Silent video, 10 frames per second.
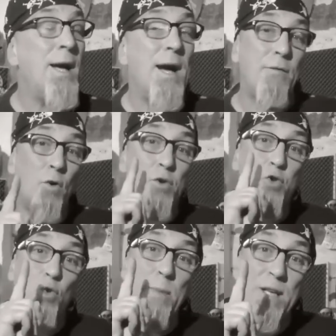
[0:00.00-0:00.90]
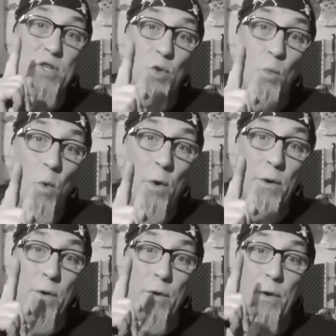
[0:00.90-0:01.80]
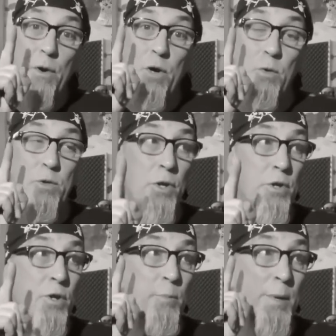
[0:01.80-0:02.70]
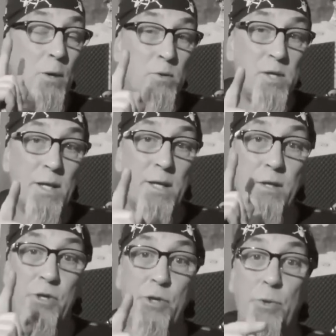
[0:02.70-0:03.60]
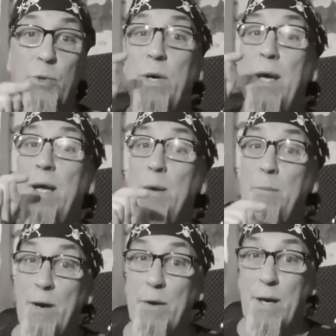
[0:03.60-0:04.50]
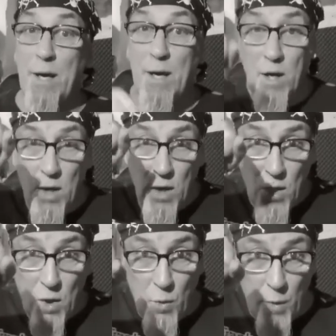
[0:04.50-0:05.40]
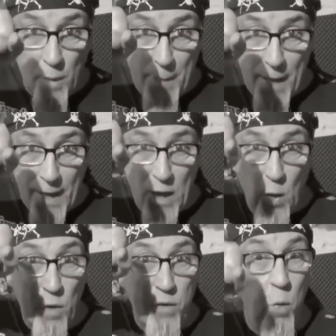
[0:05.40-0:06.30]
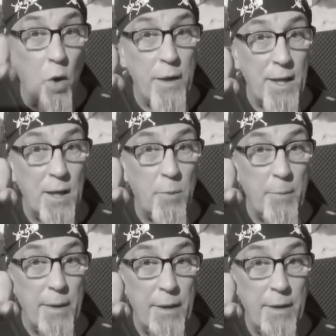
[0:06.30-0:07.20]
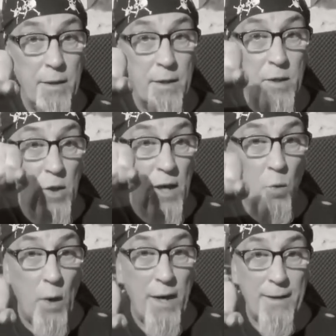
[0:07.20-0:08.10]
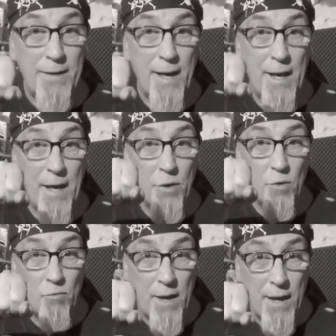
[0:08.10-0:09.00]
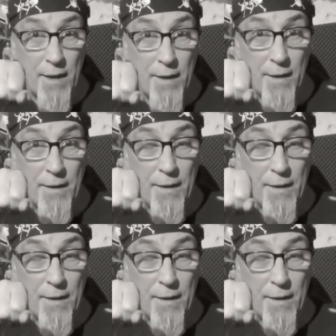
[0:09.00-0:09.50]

I've also met someone who turned up outside a show in America with a bag with one album in, and he had waited there in the rain